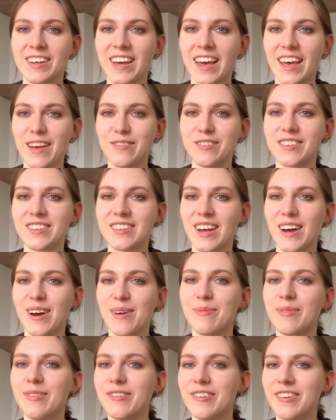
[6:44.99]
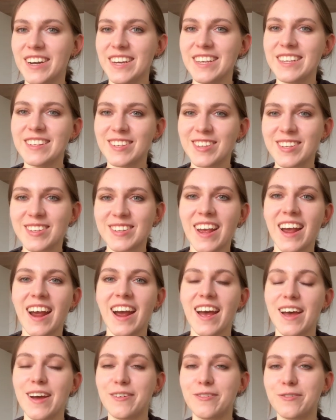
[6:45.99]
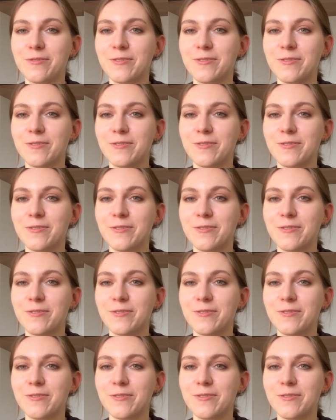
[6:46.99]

have some rest, have